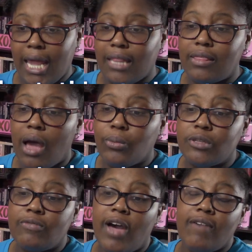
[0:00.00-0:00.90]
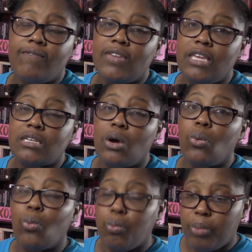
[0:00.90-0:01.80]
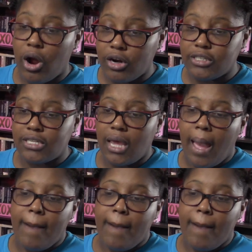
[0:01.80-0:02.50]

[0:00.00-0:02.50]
and that was 5 Feet Apart